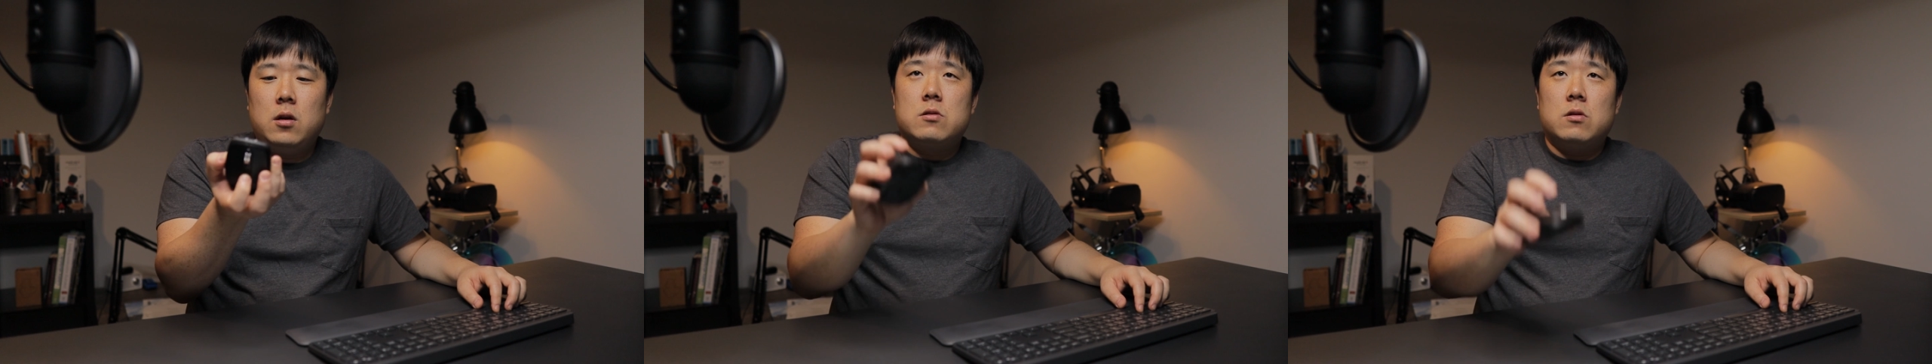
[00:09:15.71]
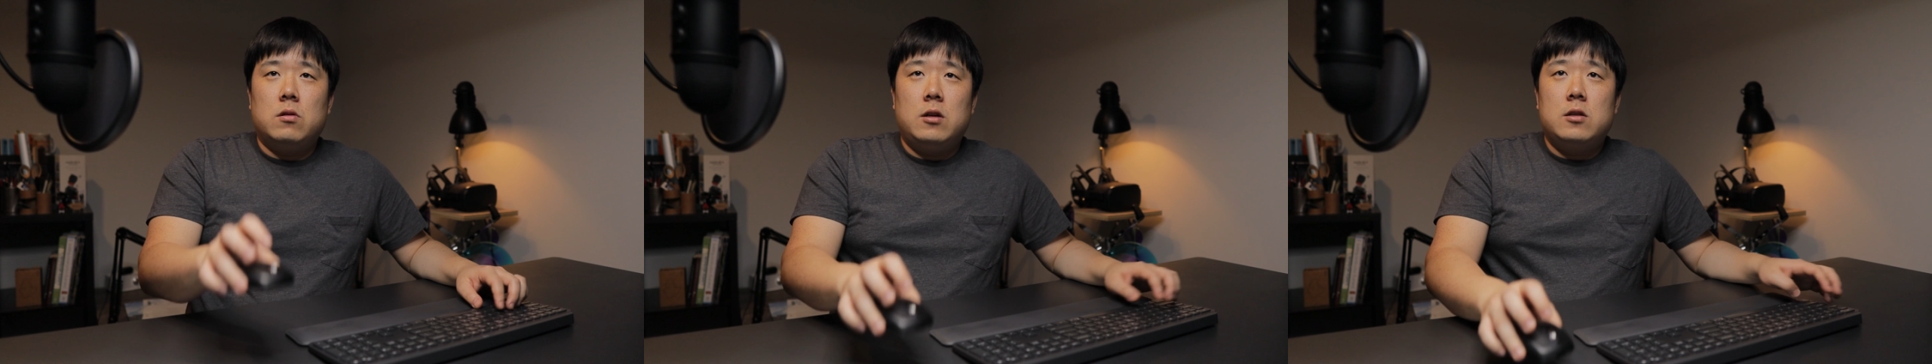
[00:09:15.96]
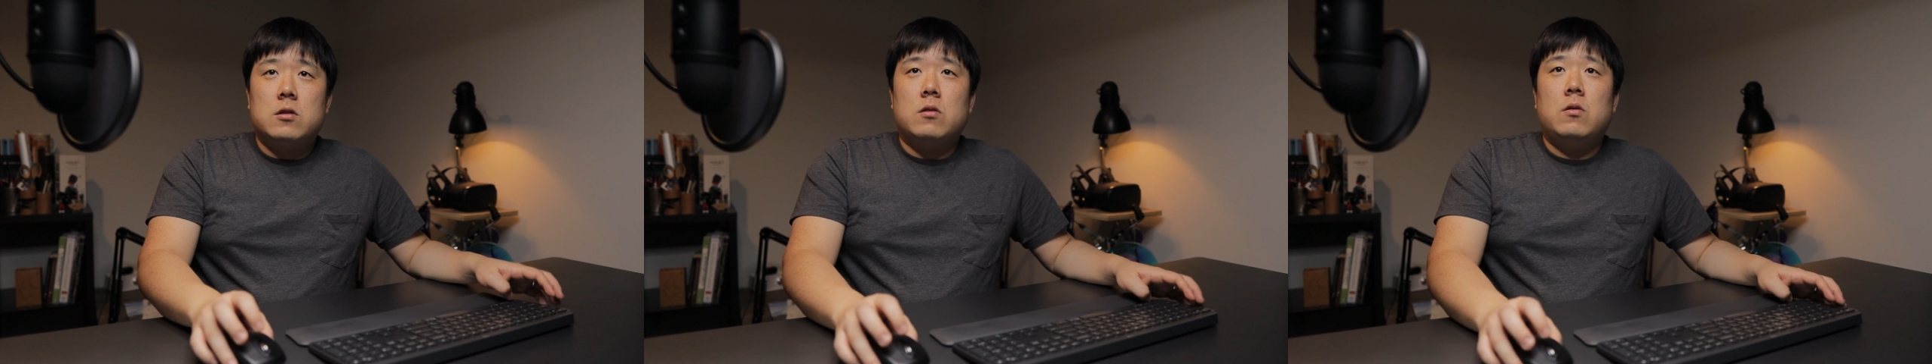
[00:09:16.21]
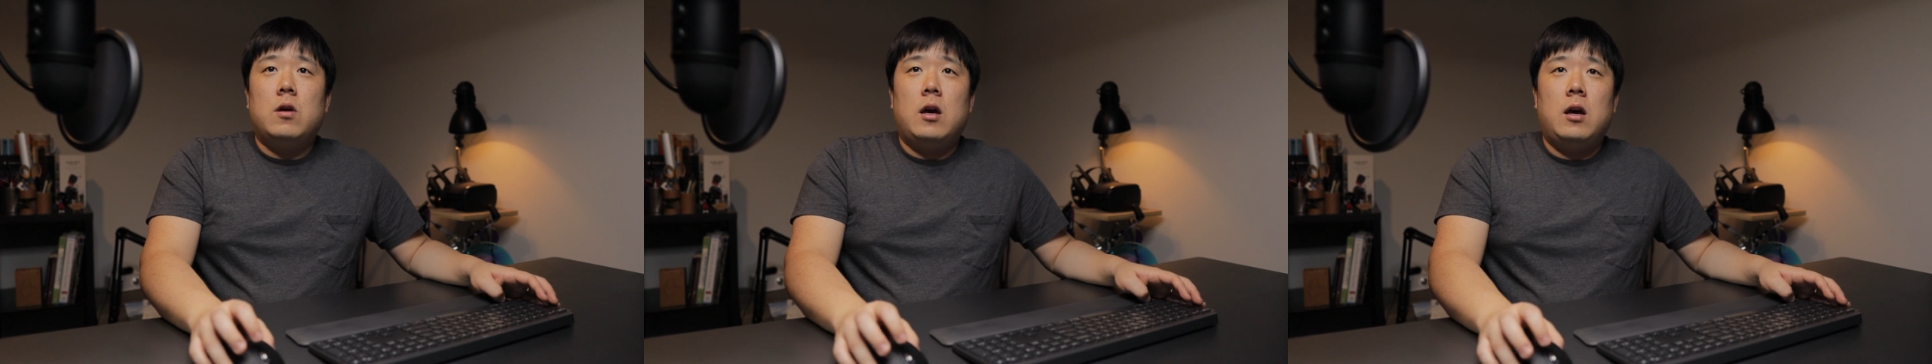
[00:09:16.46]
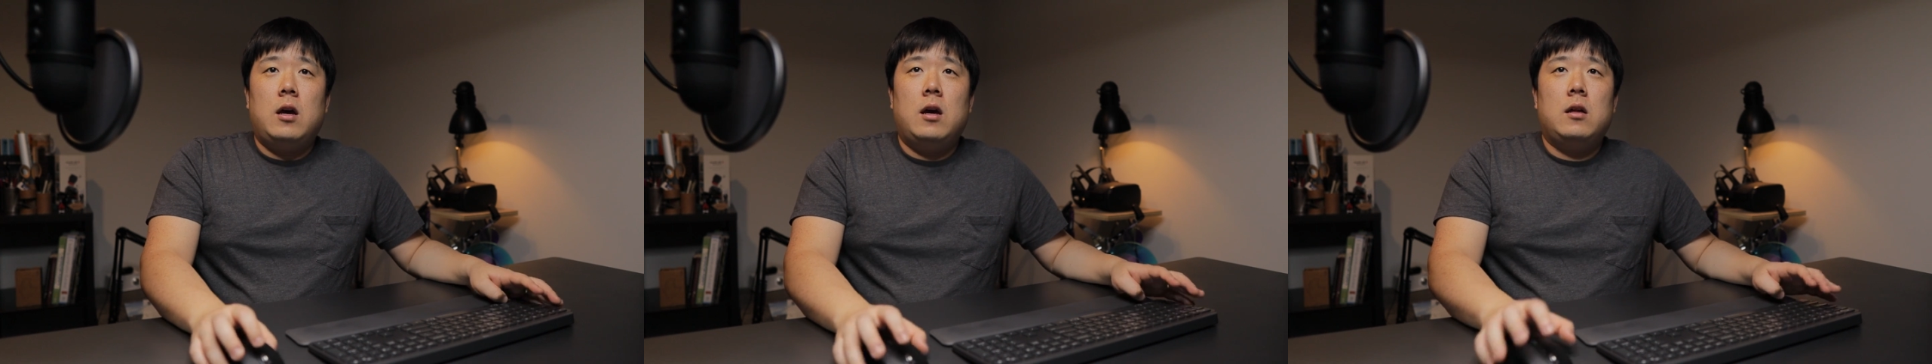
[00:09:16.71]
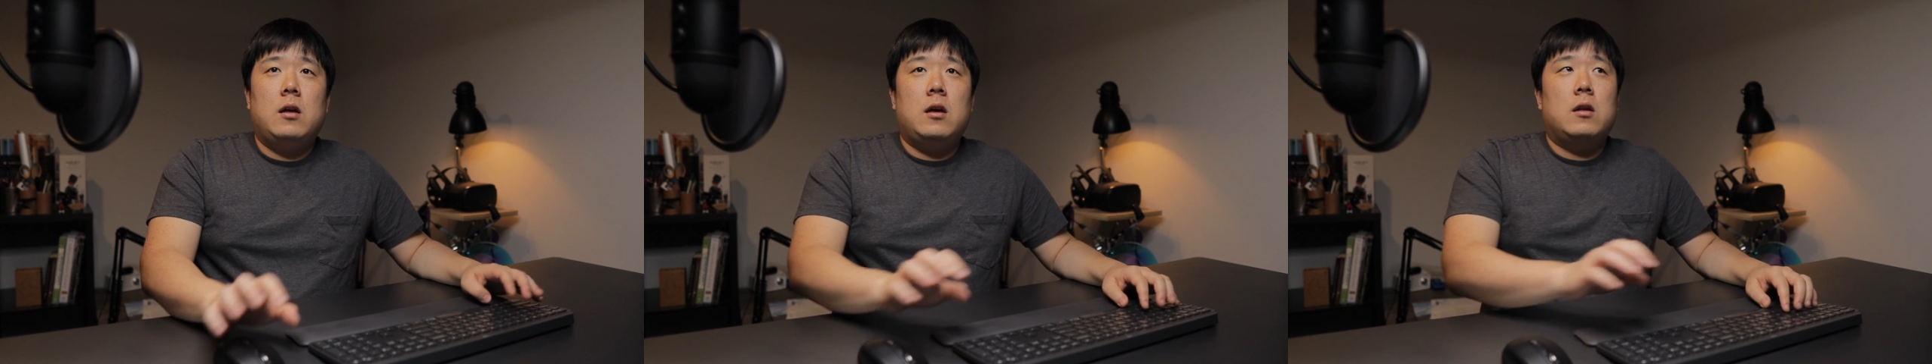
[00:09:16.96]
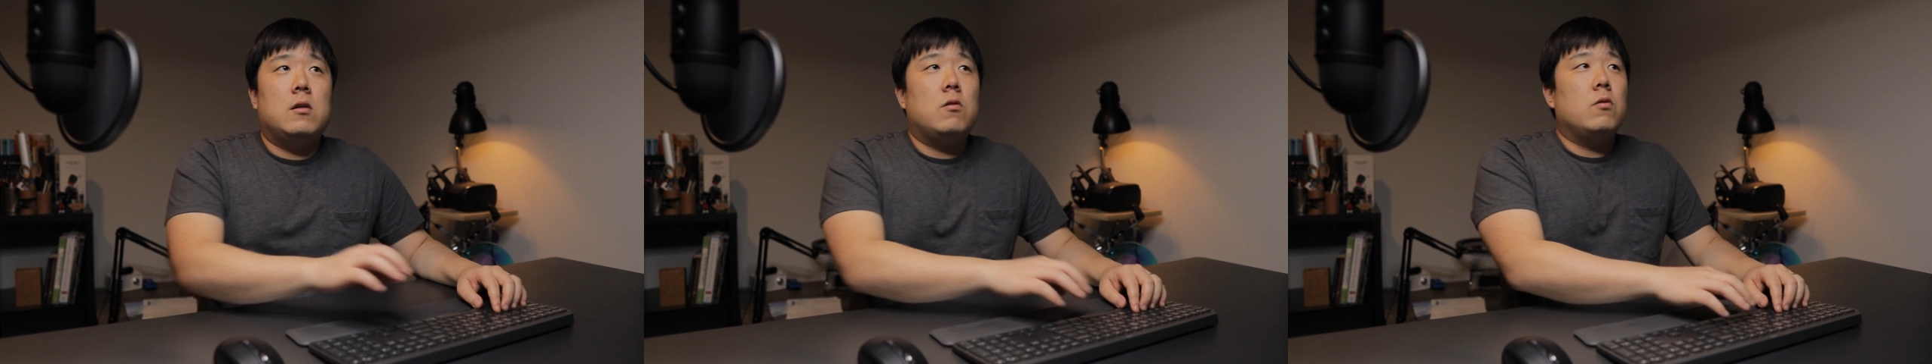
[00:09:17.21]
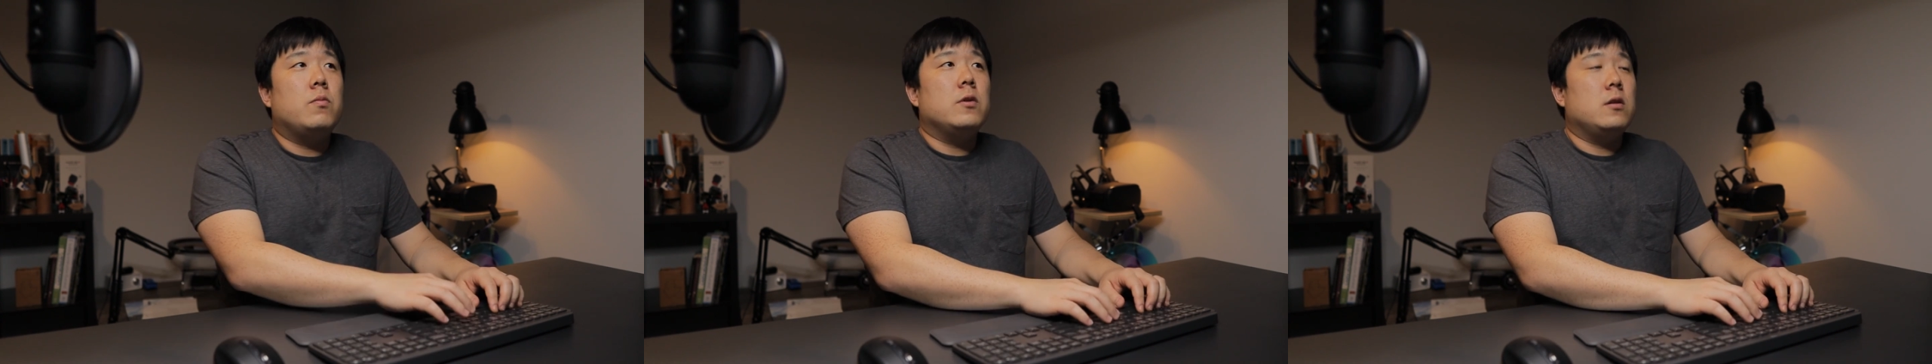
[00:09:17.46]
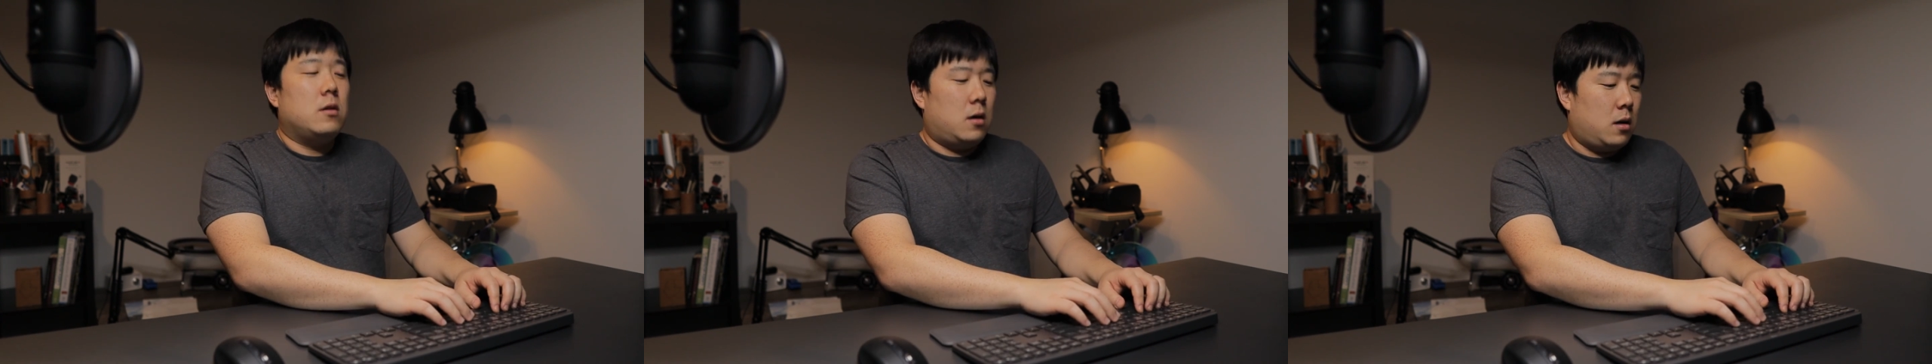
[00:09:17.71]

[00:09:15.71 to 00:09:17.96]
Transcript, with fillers: So let's go ahead and open